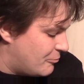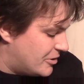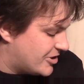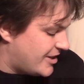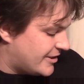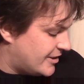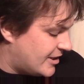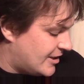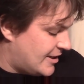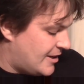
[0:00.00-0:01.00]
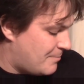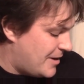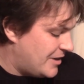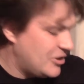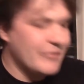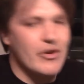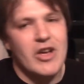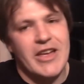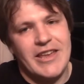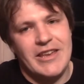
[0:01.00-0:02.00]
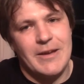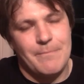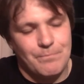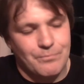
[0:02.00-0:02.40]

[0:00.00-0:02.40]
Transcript: which technically means you've got a